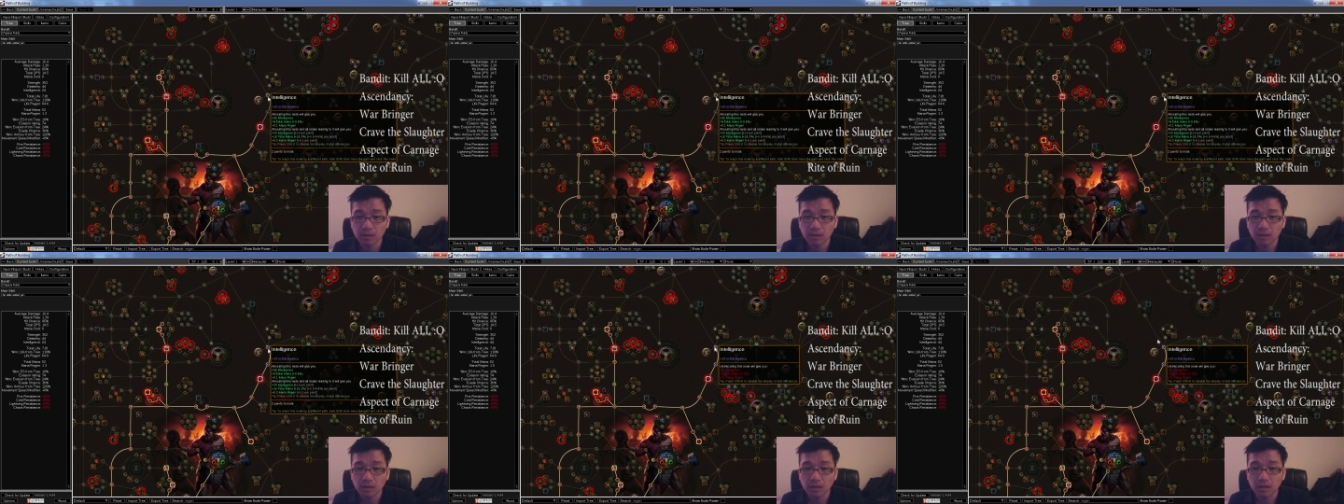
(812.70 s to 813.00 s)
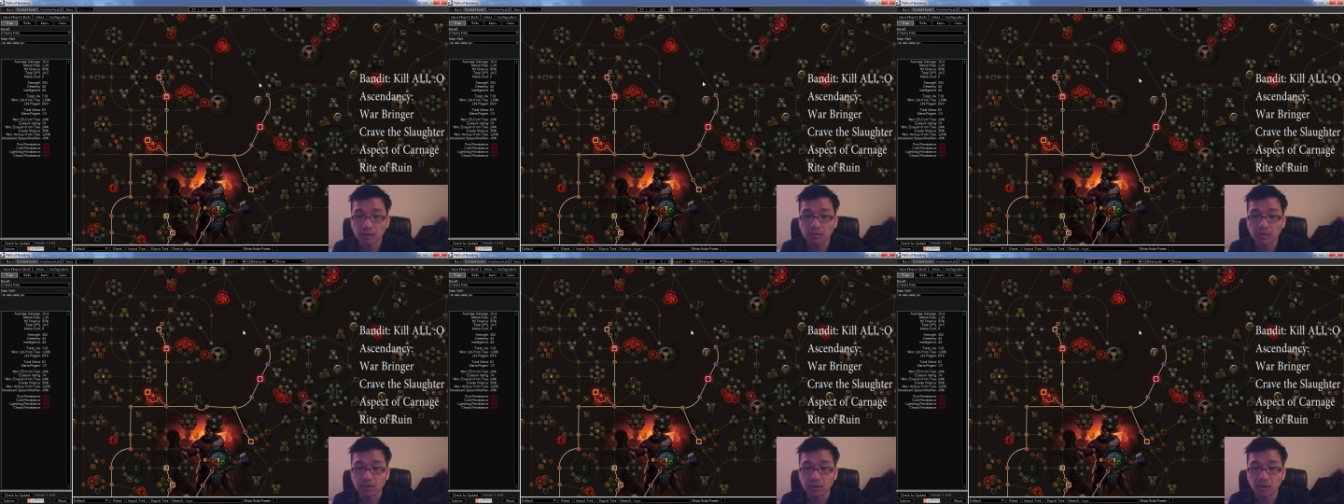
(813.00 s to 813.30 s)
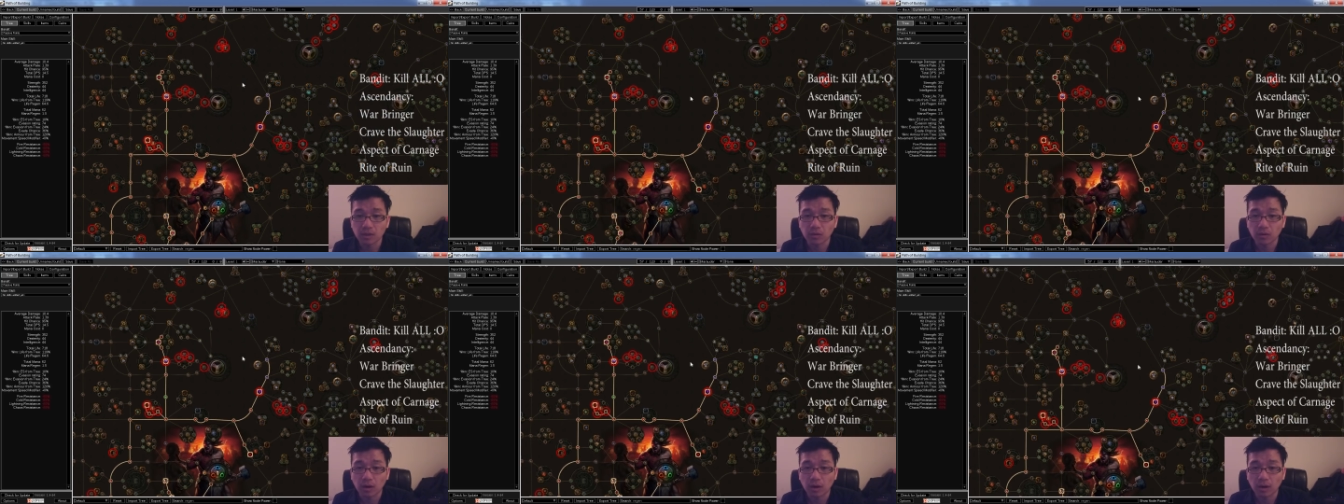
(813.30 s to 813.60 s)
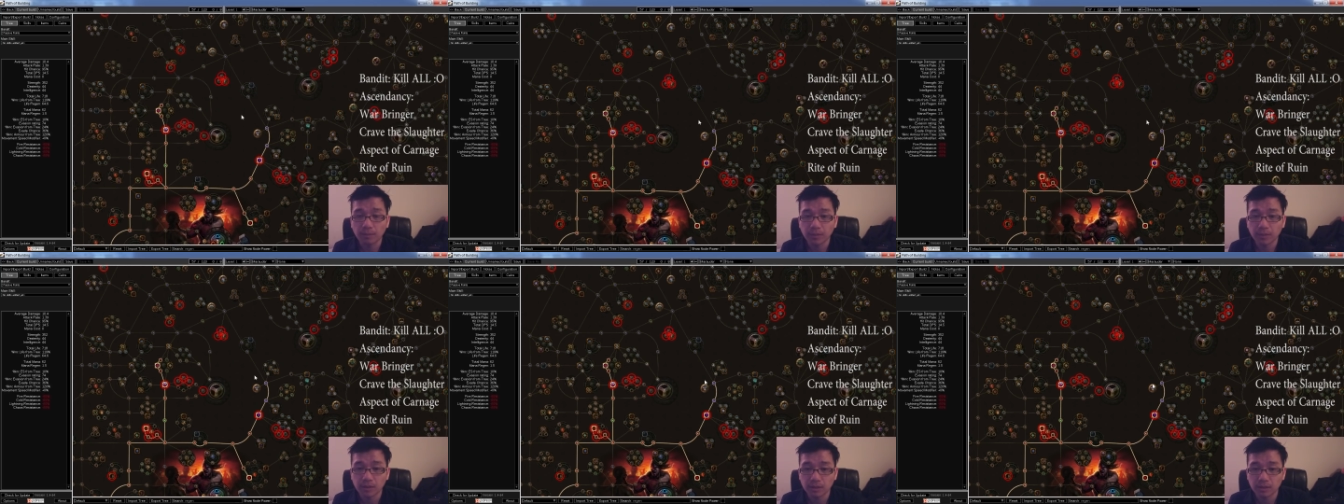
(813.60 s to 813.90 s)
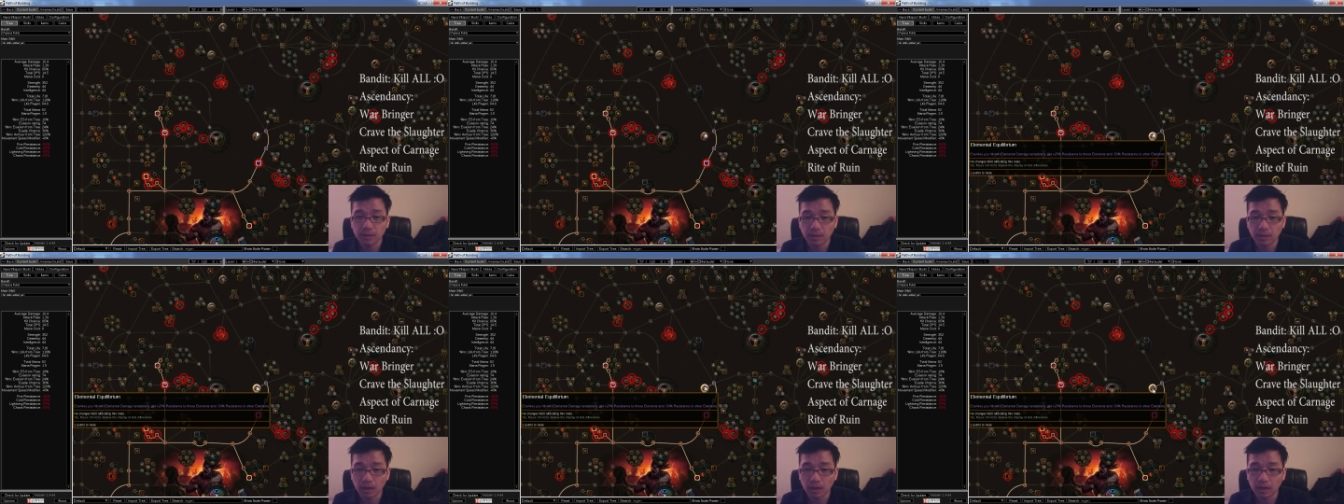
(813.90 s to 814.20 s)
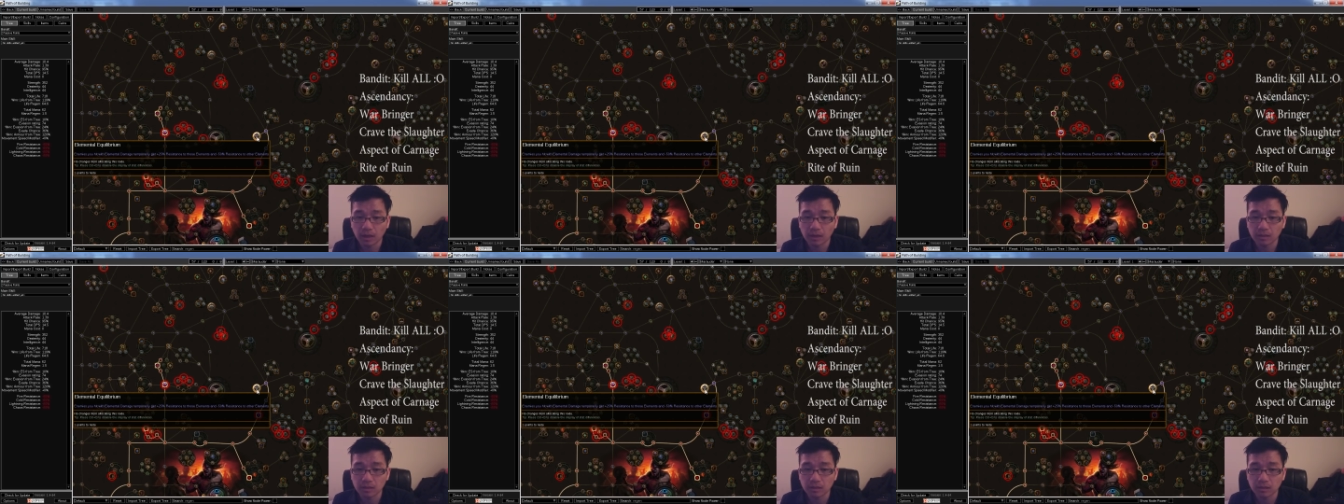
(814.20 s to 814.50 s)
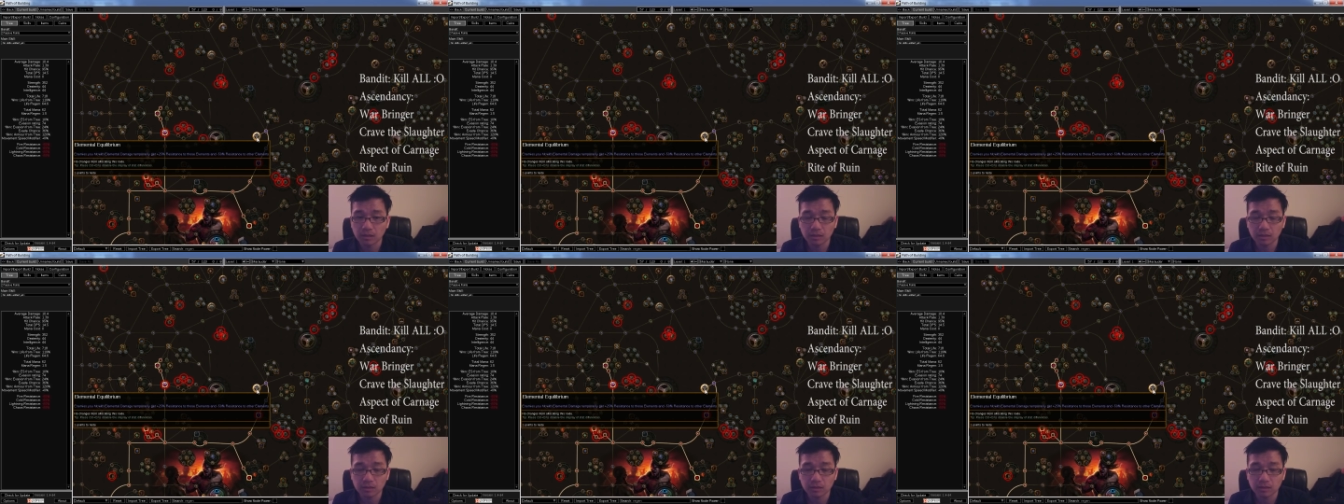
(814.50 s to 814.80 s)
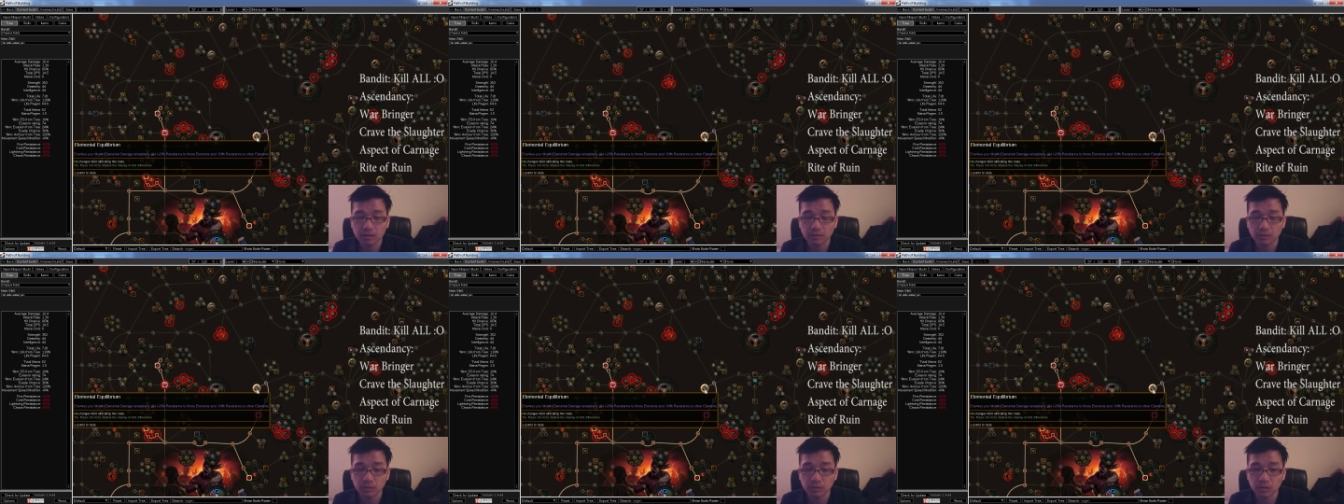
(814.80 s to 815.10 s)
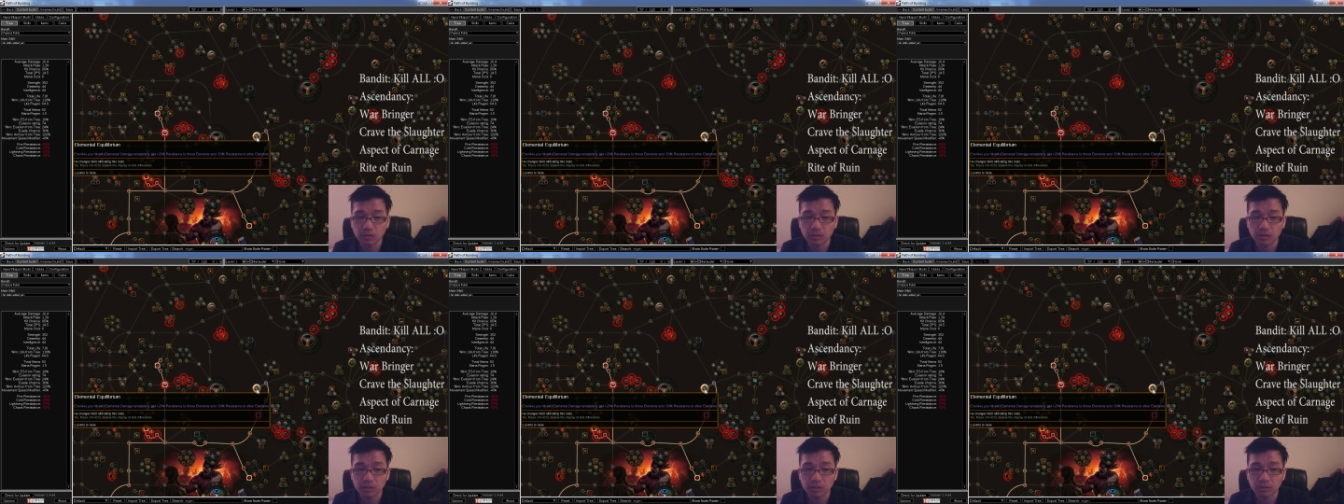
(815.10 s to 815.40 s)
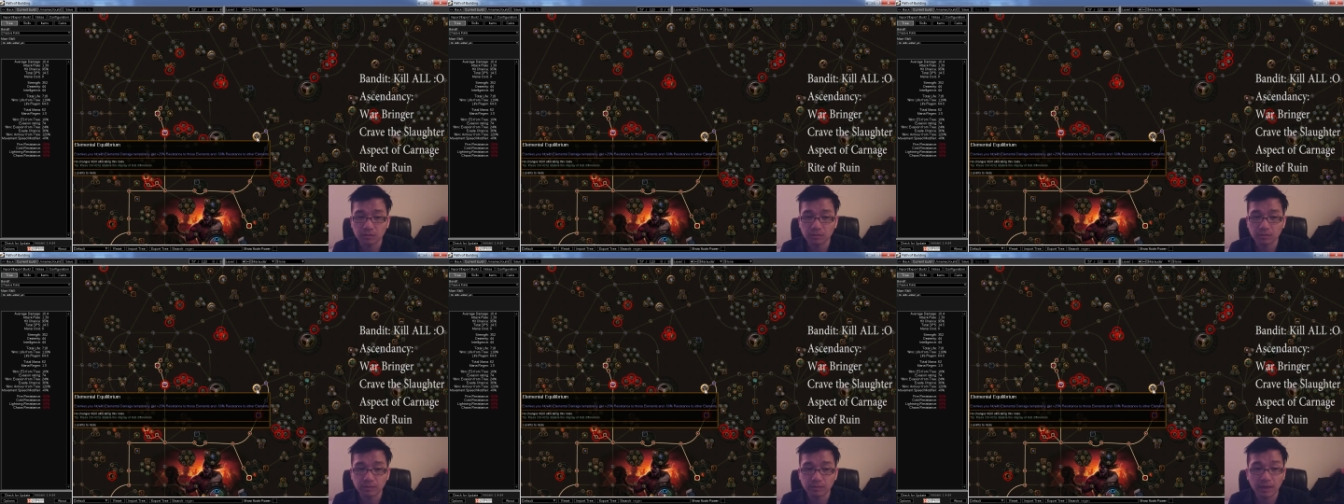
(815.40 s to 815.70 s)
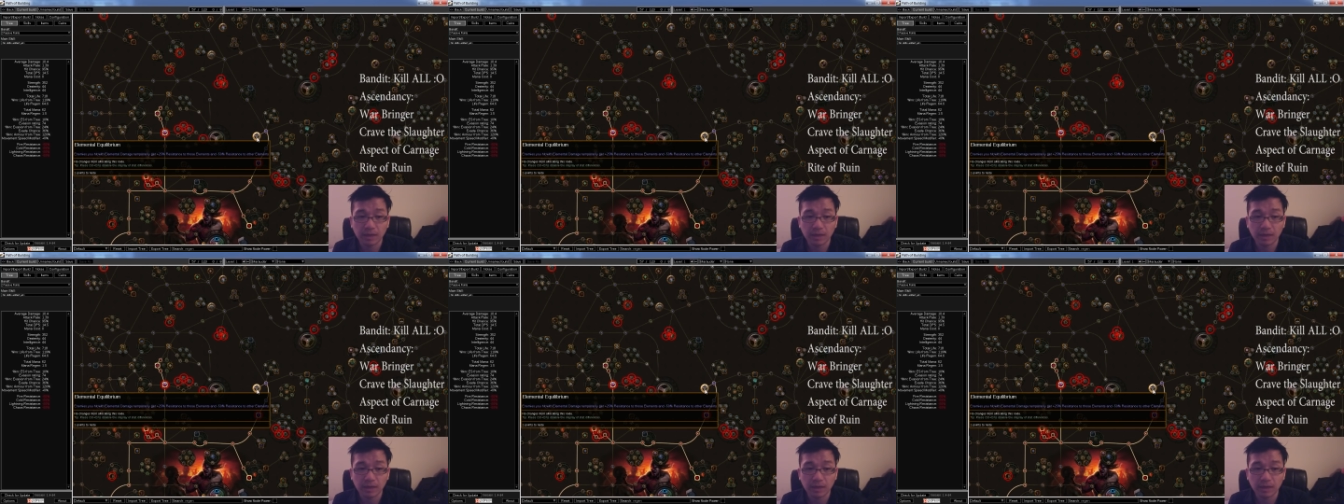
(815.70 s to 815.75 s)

And we go up, and something to keep in mind.